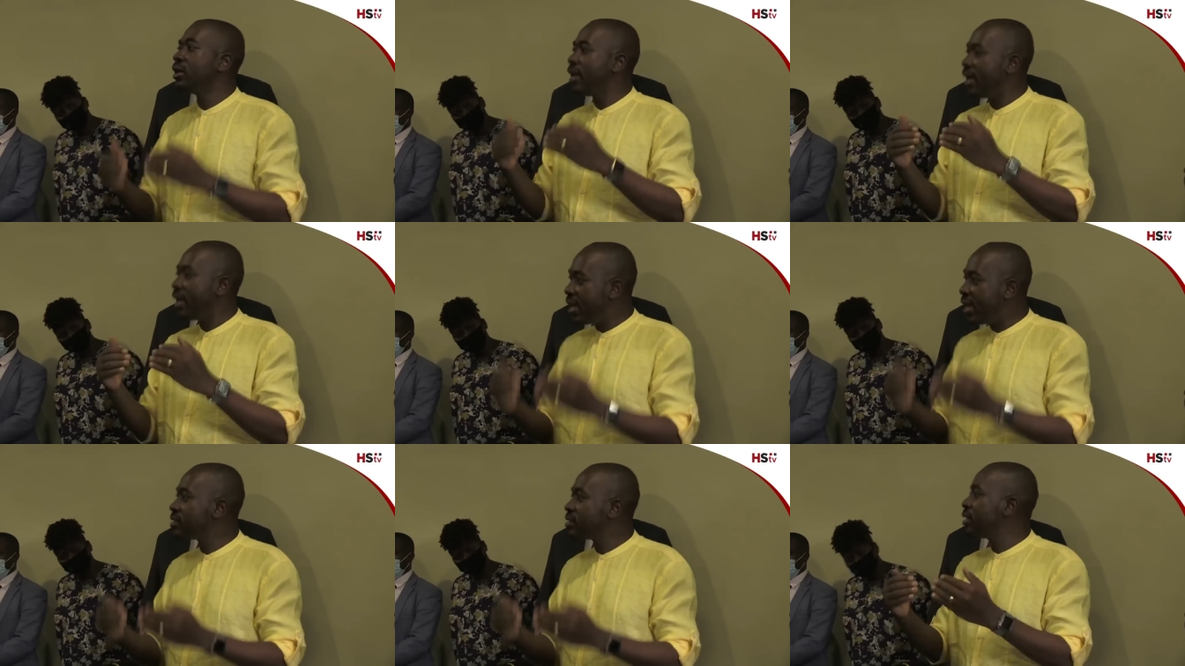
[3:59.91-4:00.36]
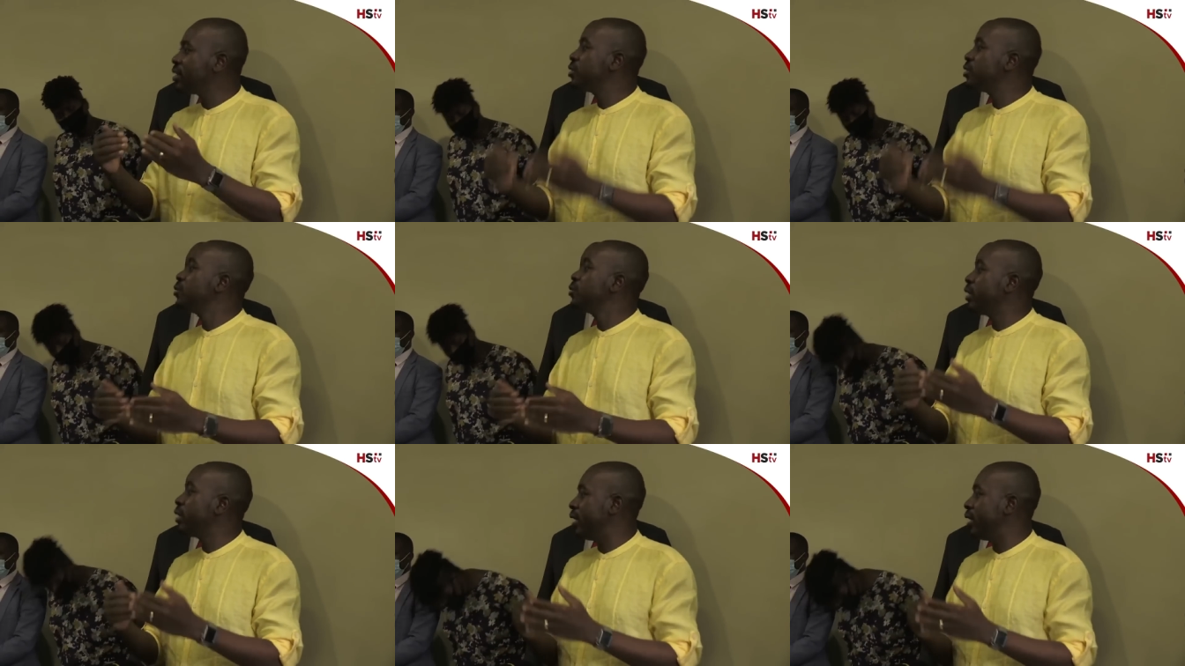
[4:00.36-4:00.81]
as a
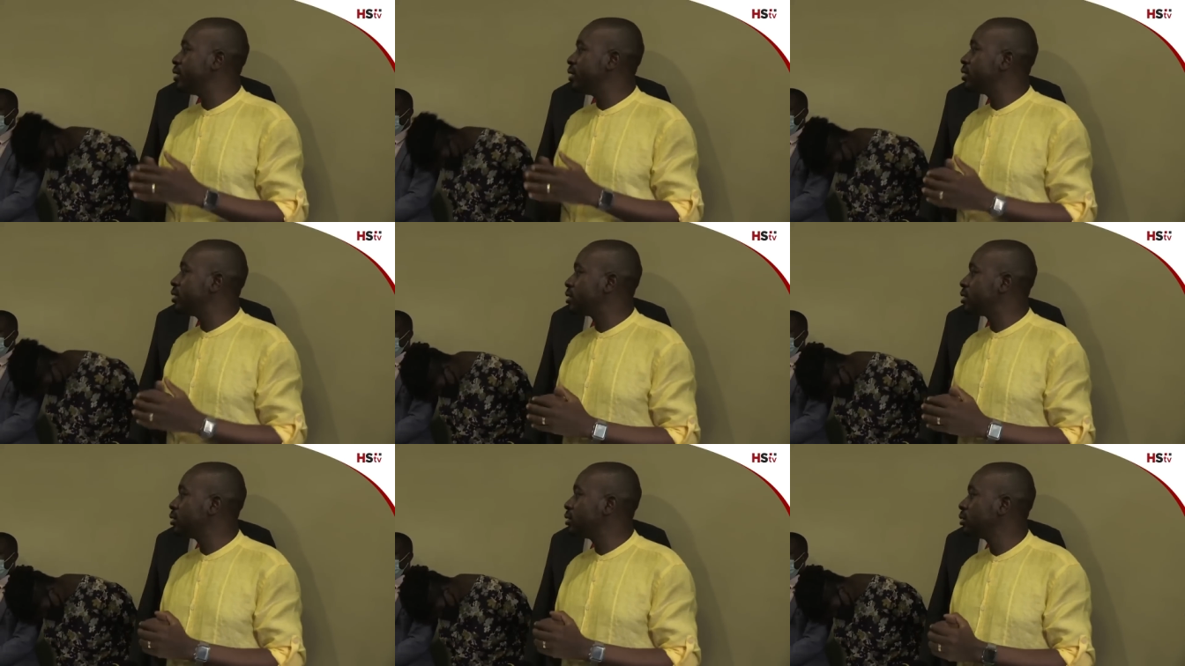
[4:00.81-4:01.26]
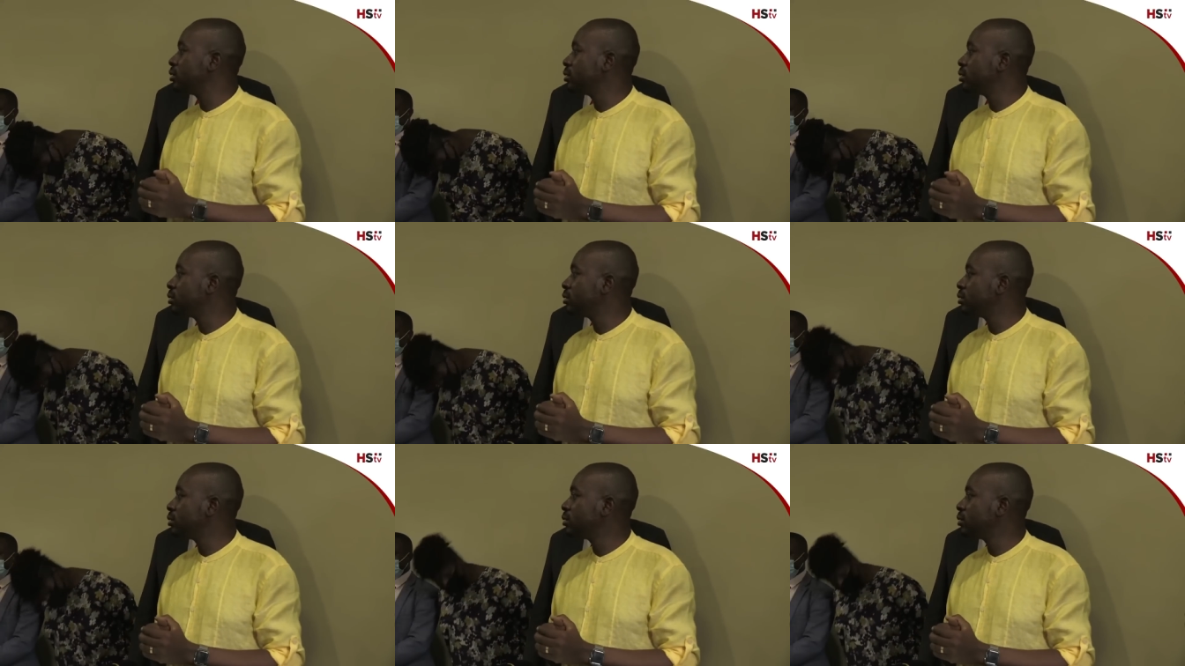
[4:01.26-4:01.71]
new entity,
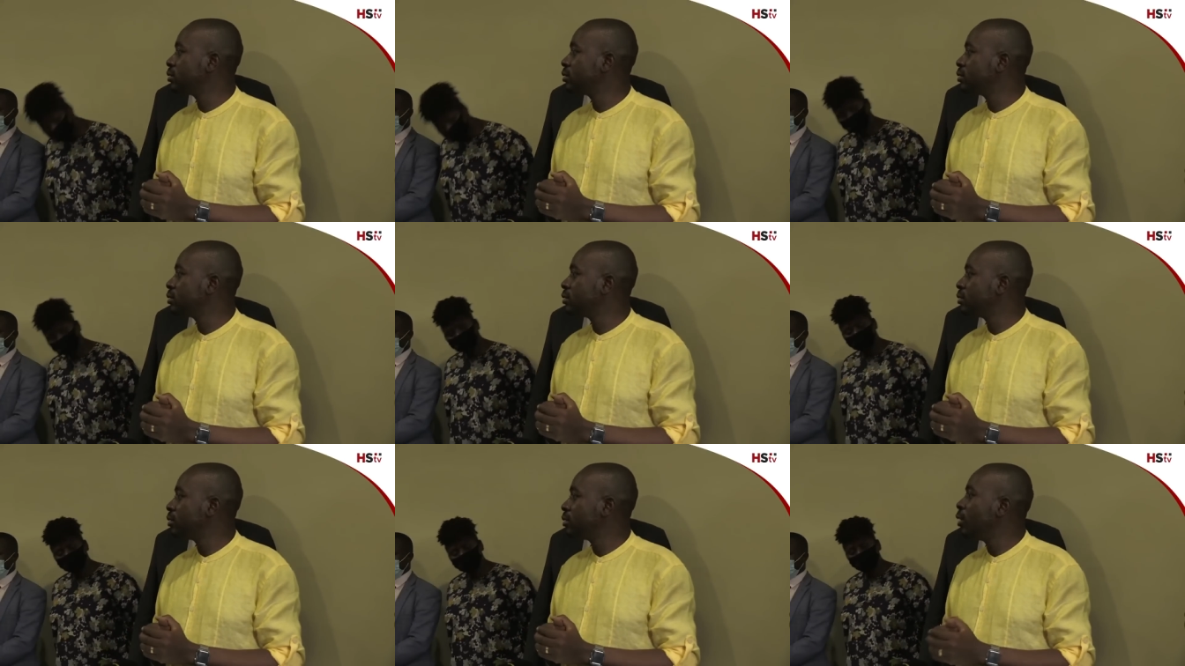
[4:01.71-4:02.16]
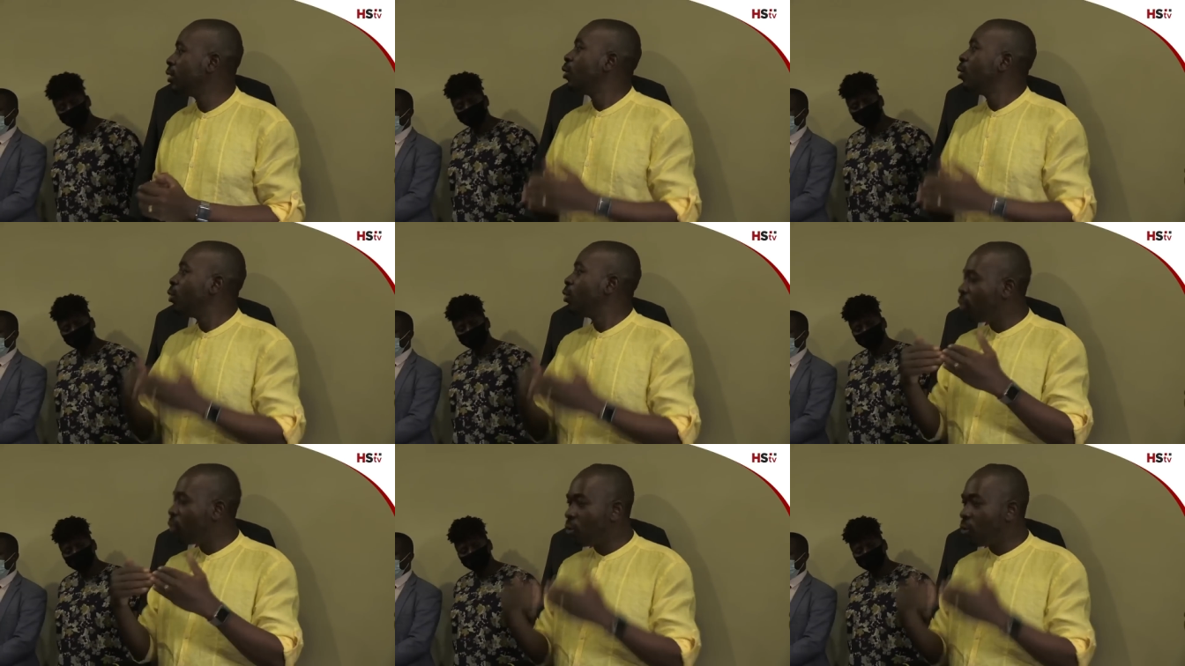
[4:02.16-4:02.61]

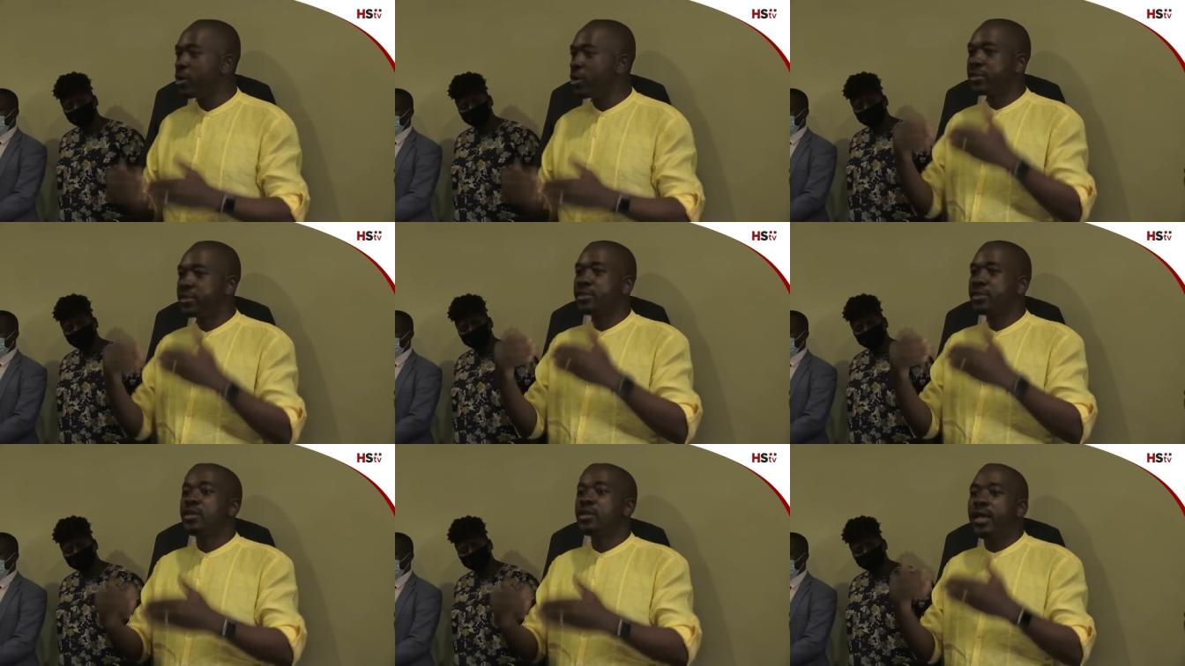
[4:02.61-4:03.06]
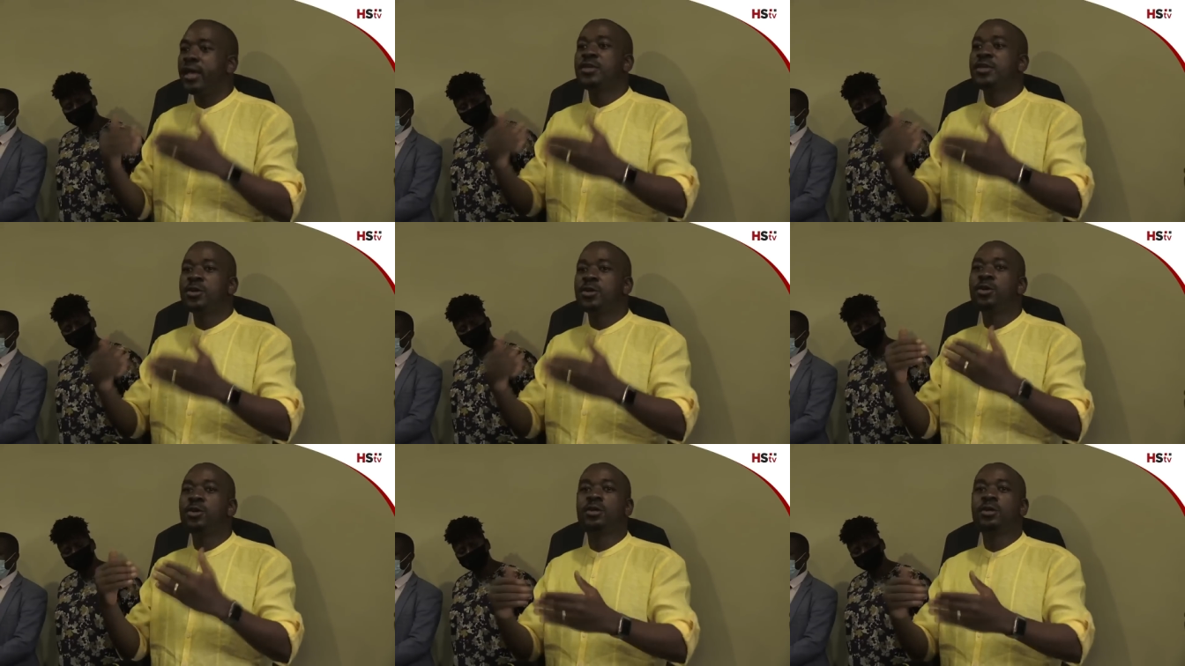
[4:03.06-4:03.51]
with a
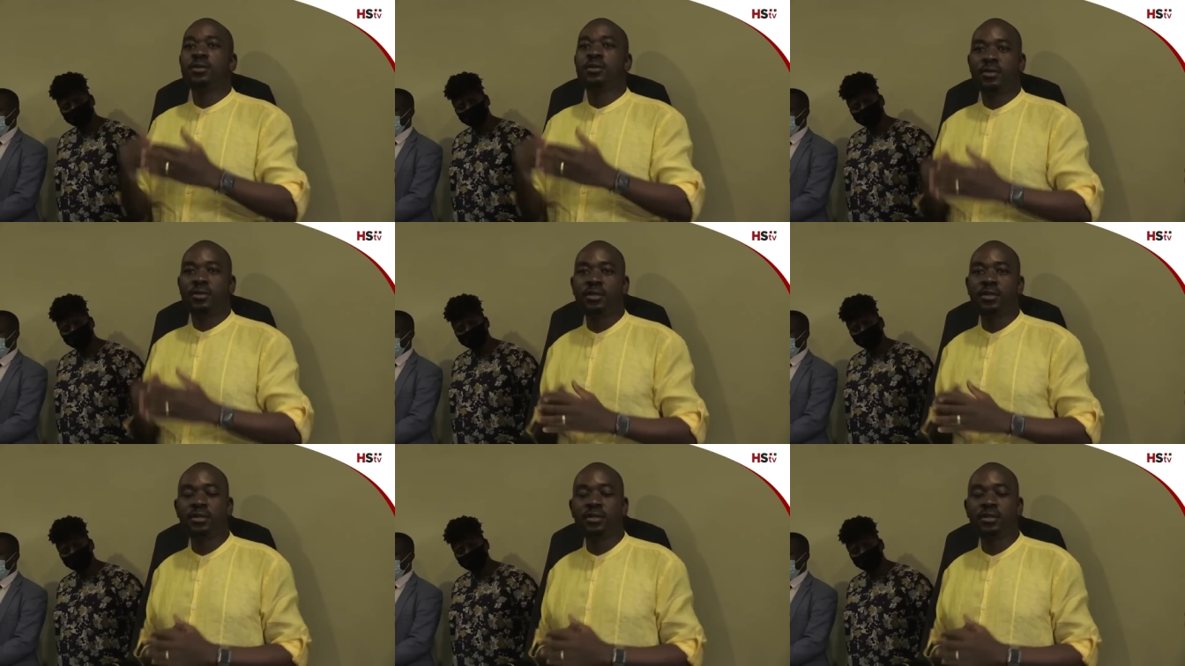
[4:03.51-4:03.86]
new